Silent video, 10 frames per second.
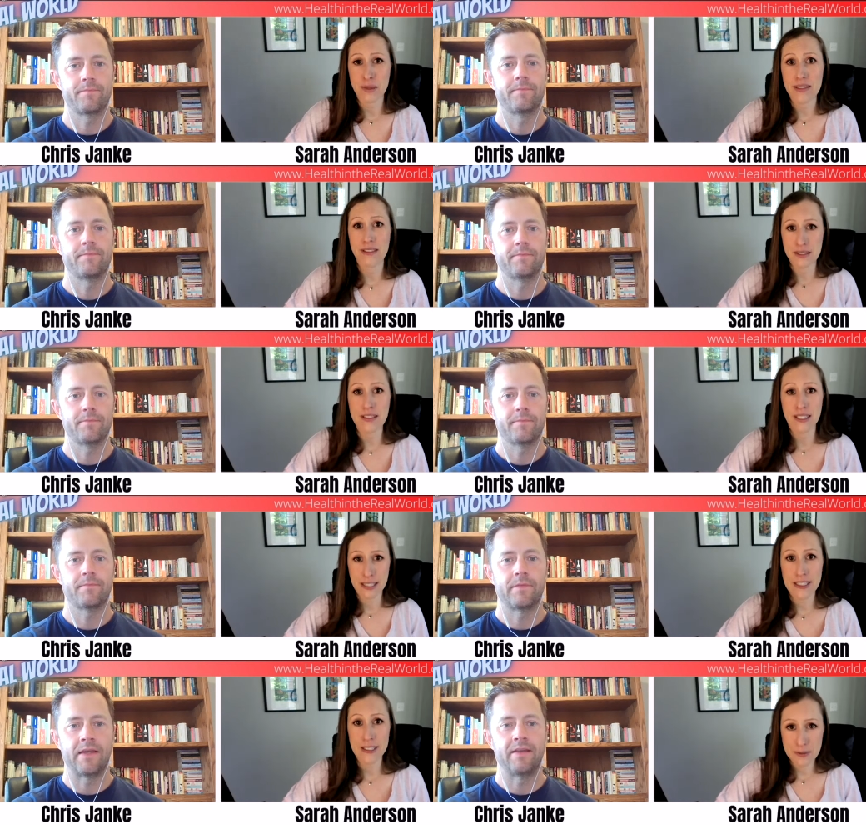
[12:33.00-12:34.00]
Speaker 1: piece.
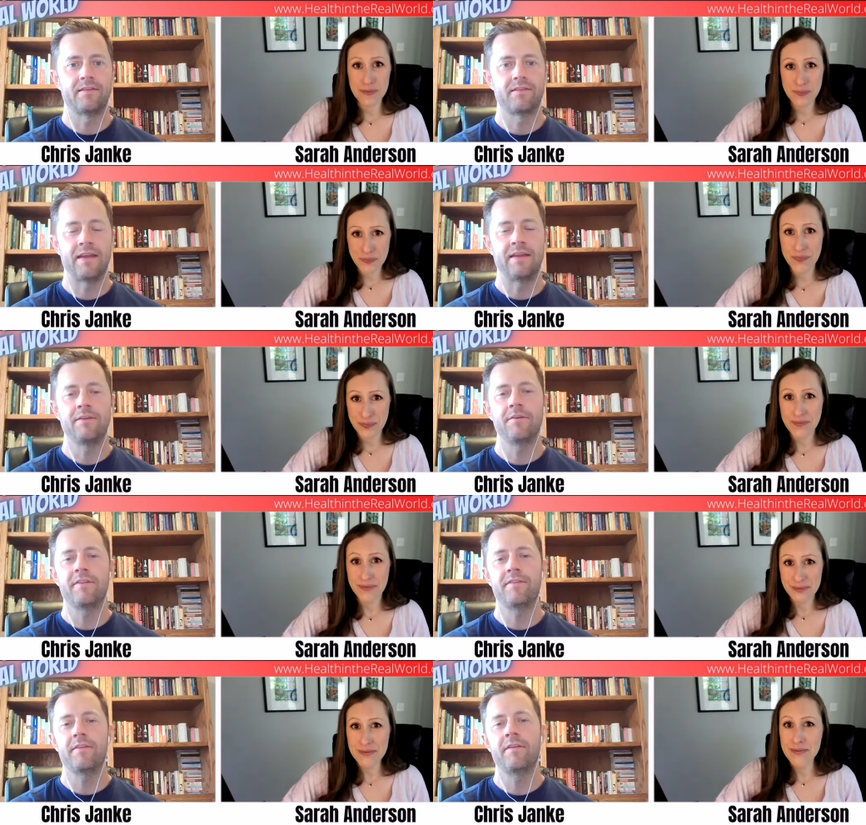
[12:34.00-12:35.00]
Speaker 2: Nice. And you know,
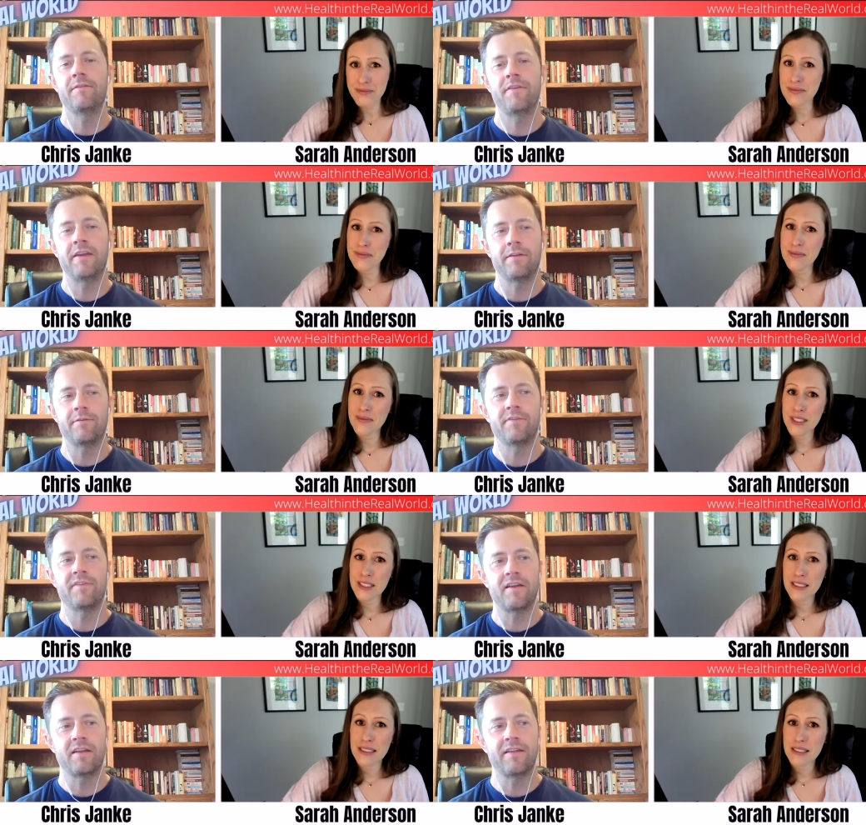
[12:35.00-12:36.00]
it's, it's funny, as you were
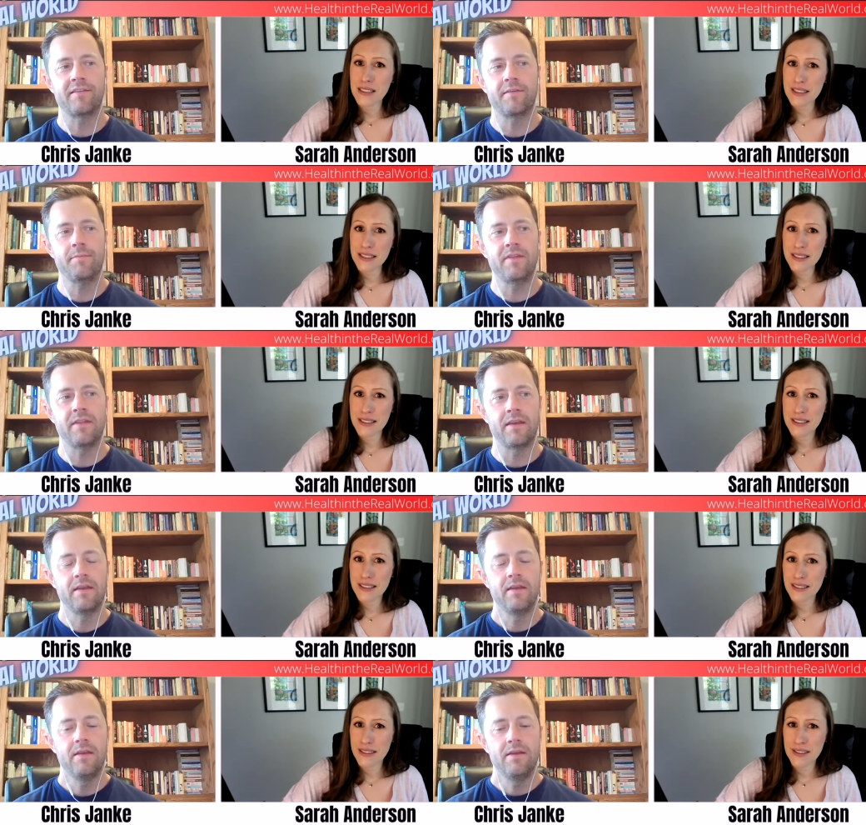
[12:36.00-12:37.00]
talking, that's something that,
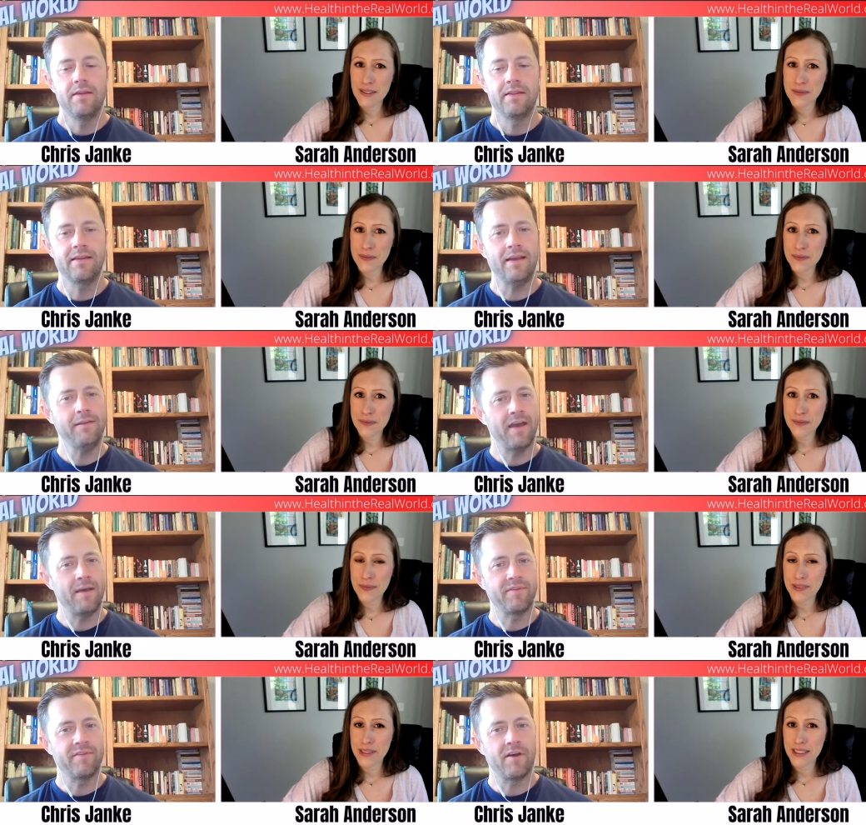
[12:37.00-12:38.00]
that kind of
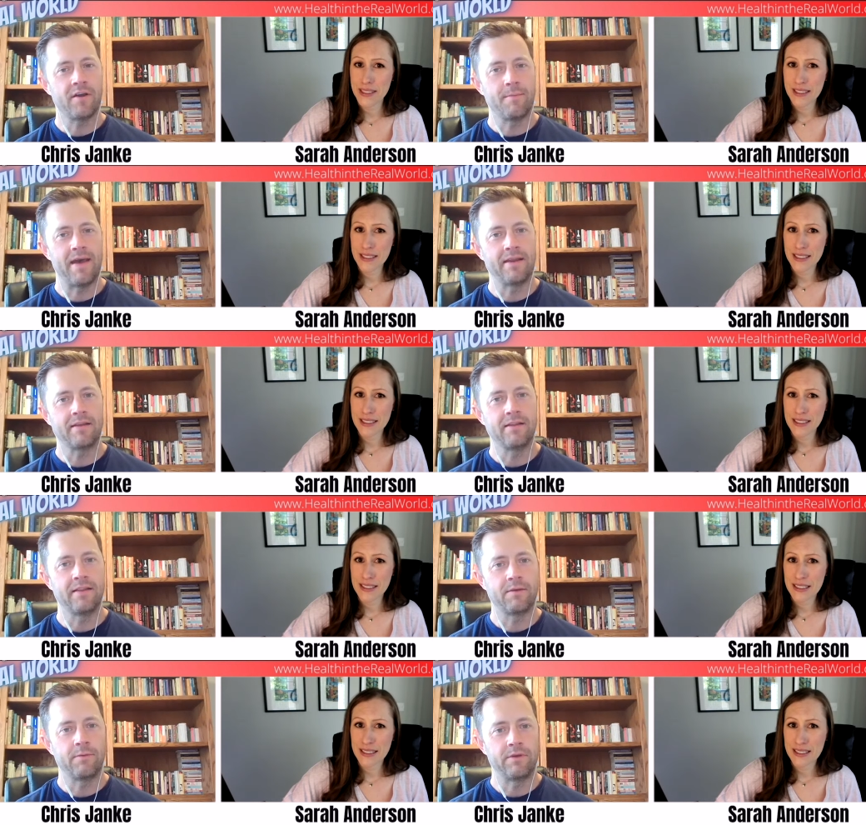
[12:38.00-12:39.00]
happens automatically.
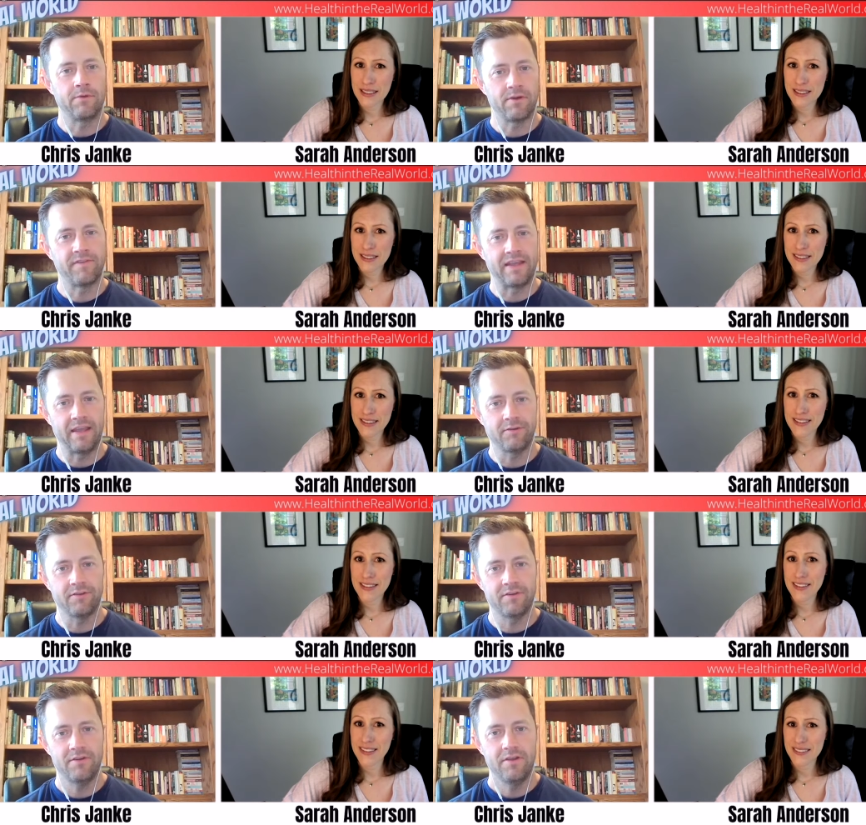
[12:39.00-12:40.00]
Like when you go on
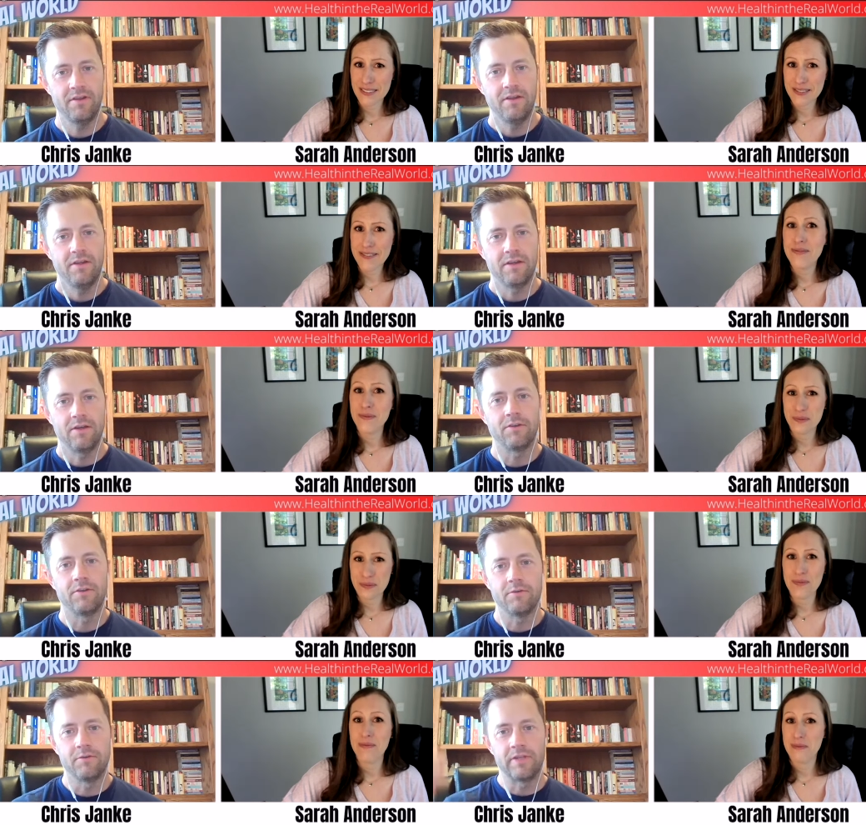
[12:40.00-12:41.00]
vacation, you know,
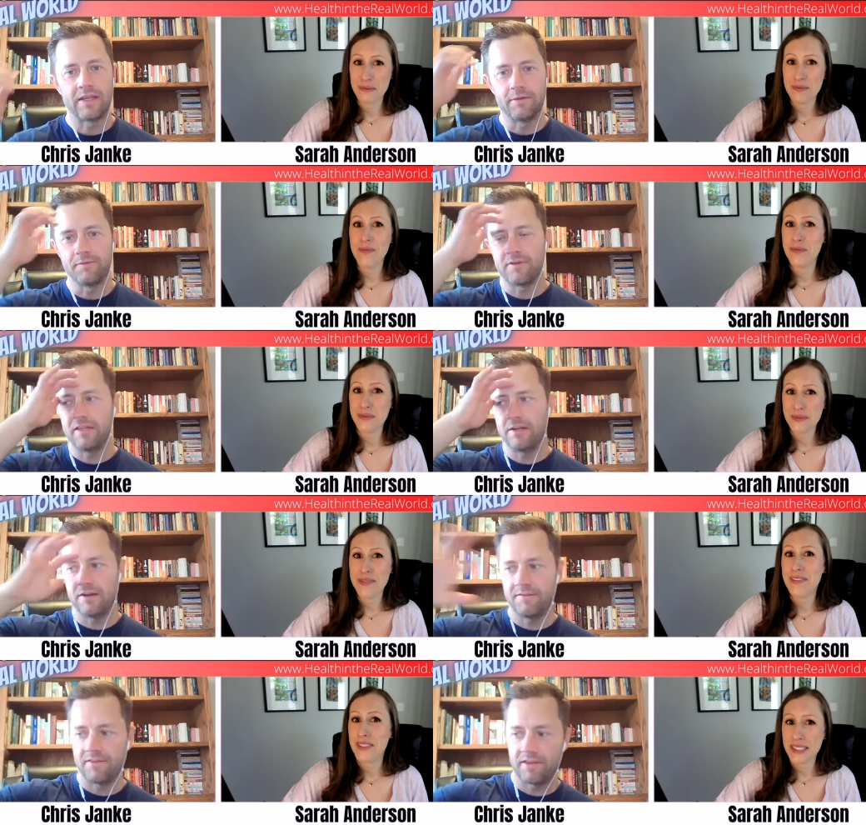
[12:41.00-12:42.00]
you like, you've
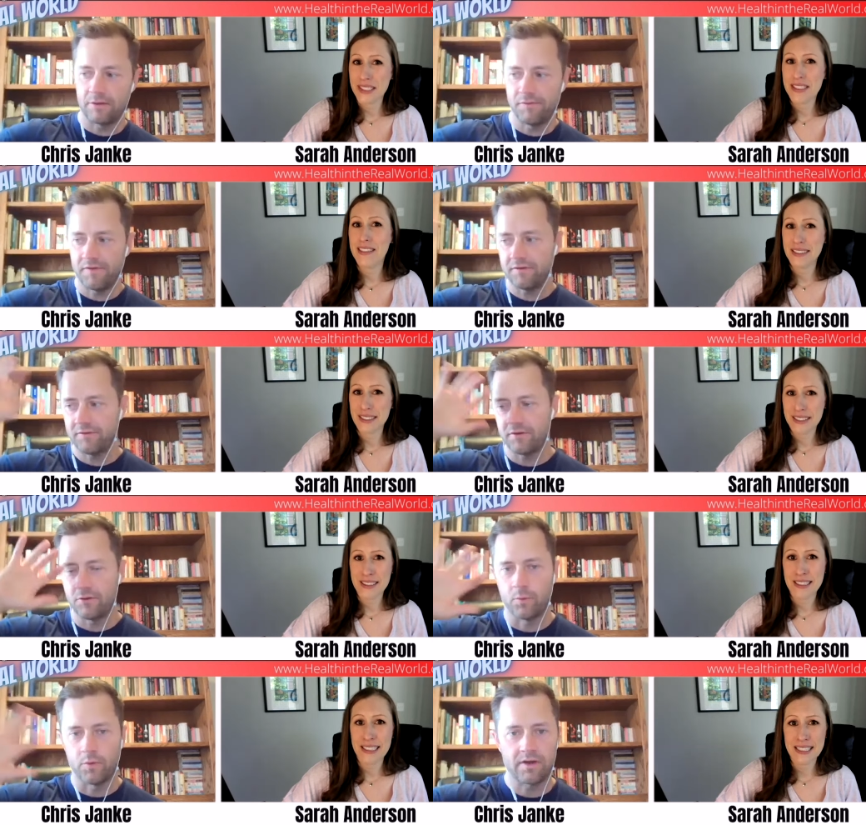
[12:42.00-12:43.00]
cleared everything, you finished all
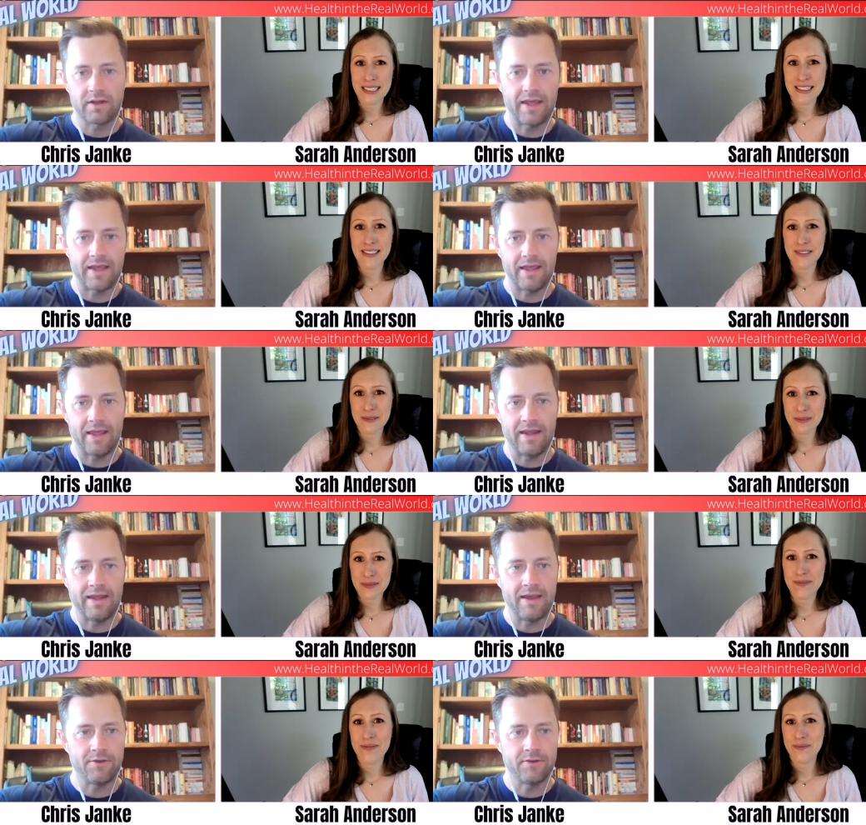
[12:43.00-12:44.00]
your work,
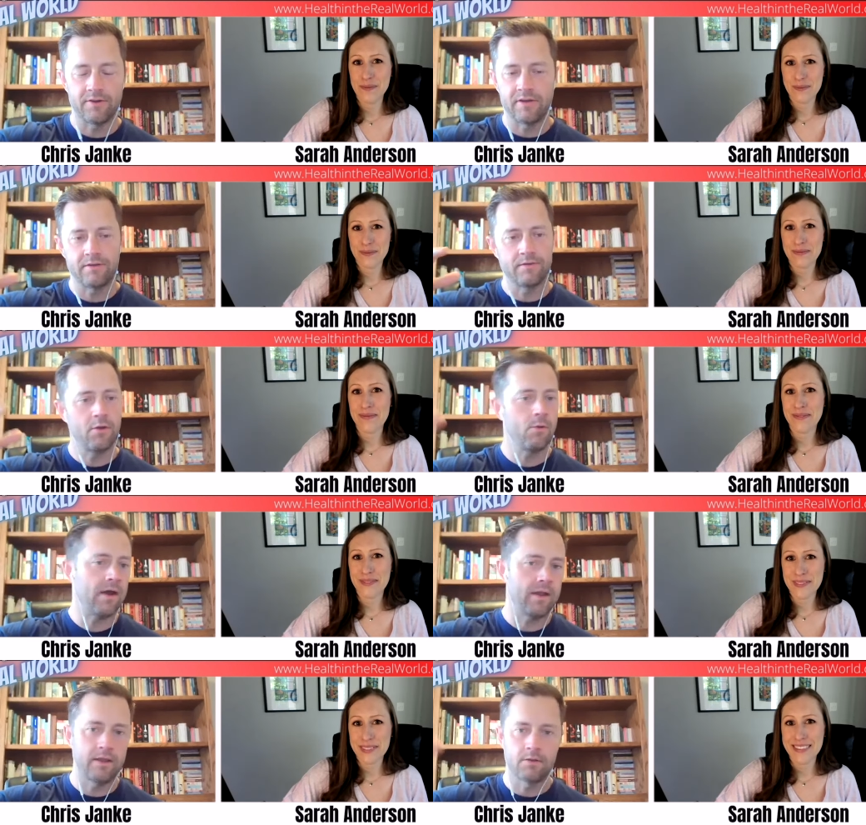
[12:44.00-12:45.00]
and now you're in
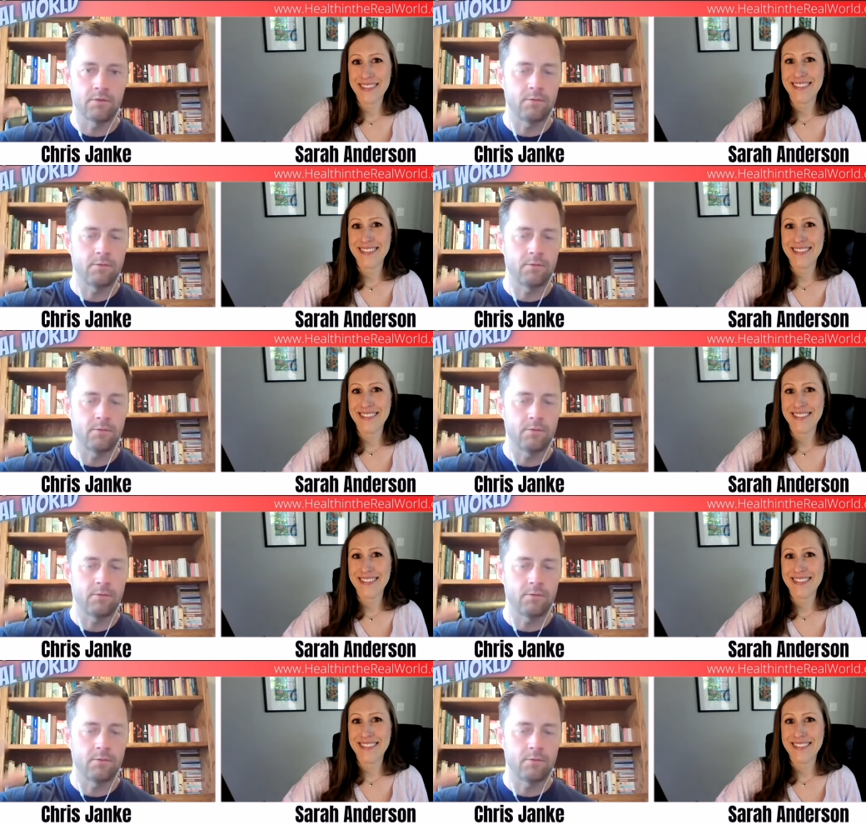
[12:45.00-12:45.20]
Hawaii or